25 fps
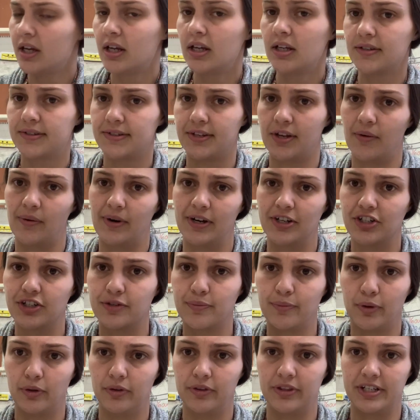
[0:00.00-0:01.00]
So I just
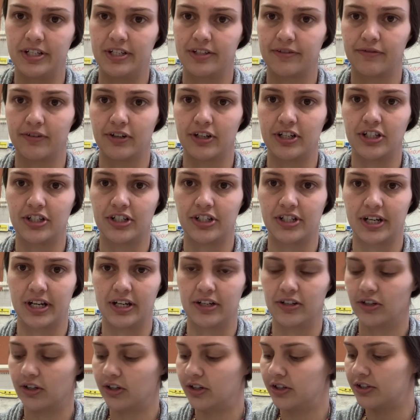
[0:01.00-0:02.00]
pulled these for each
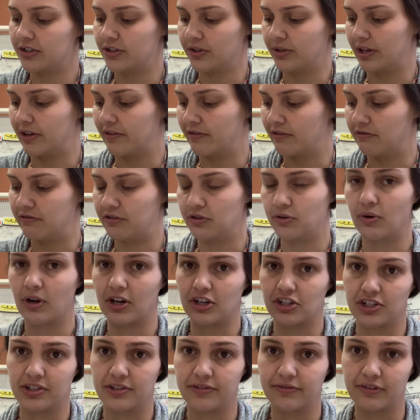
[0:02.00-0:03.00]
standard, so they have a few
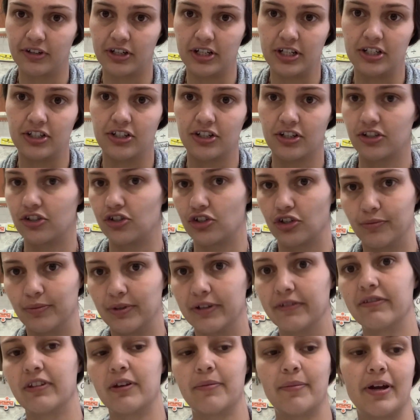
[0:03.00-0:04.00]
questions for each to show me
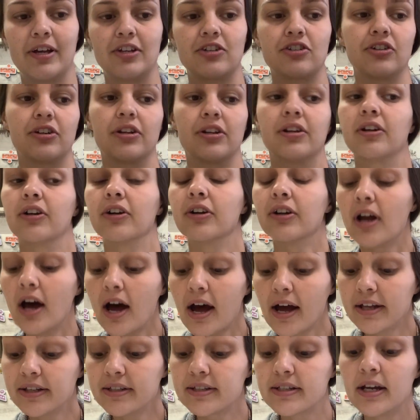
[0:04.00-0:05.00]
if they mastered it or
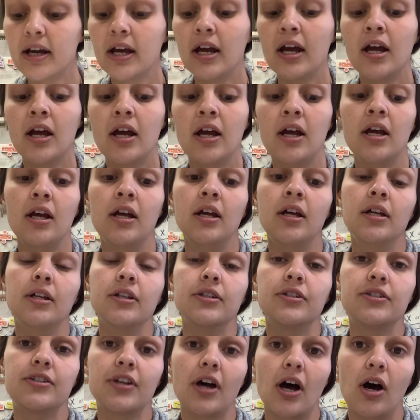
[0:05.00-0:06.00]
not.
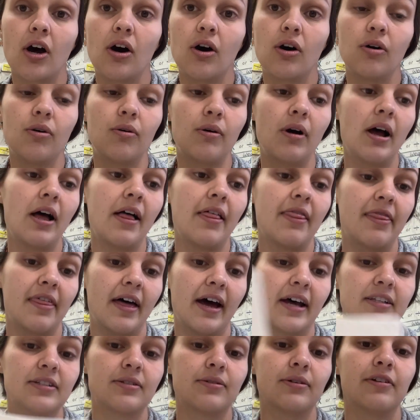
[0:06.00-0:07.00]
So
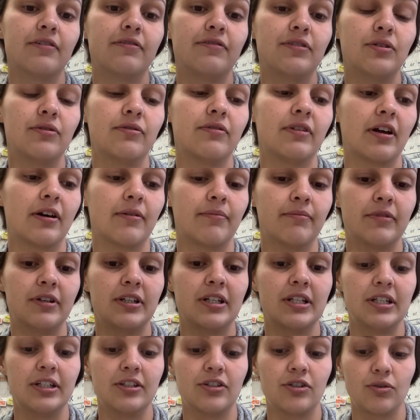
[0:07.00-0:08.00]
that's what a few of them
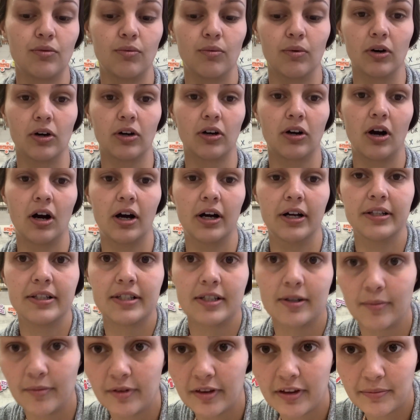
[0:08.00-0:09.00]
need to work on.
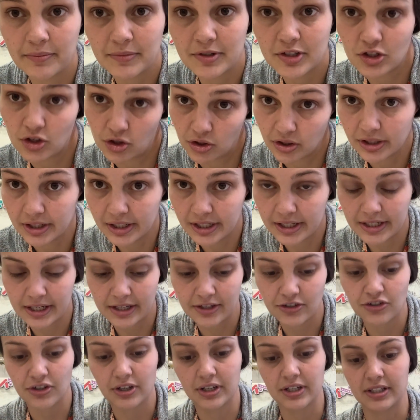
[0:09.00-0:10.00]
Some of them started it
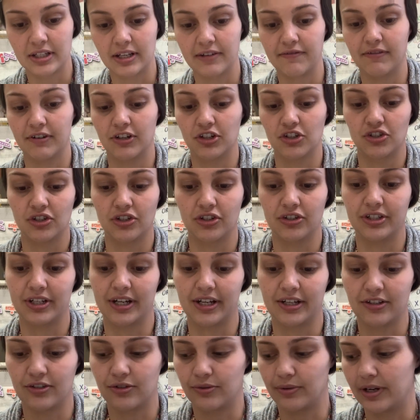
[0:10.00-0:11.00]
yesterday because they finished their
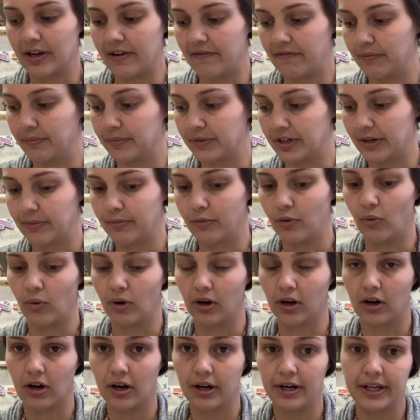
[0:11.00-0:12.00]
test, so I gave them time to
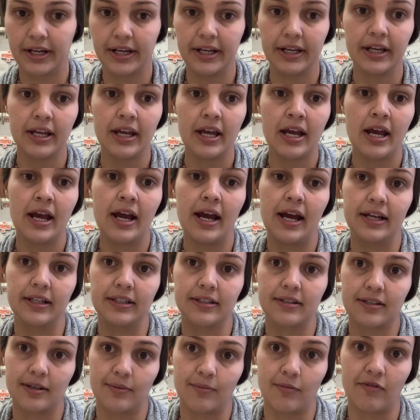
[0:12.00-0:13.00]
work on it, and
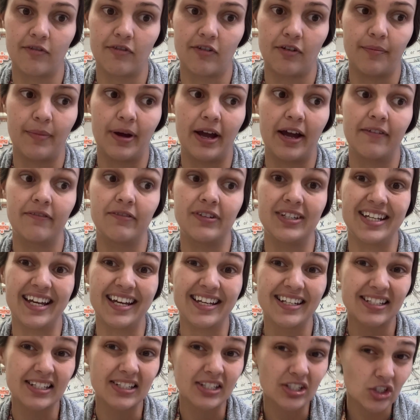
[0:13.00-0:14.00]
some of them have
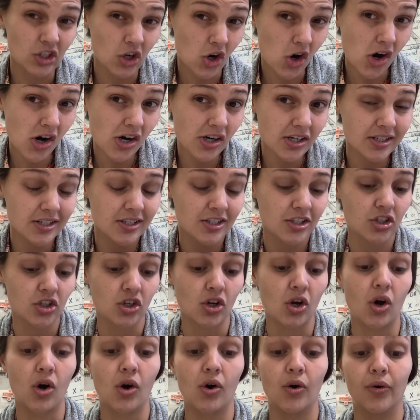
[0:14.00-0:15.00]
yet to start.
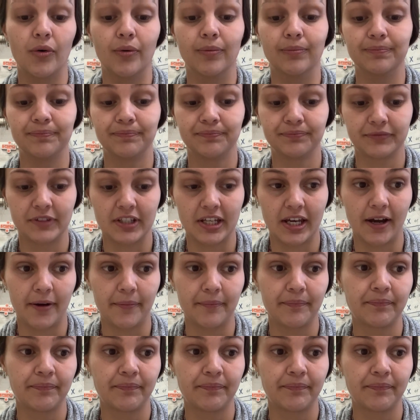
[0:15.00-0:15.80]
So yeah.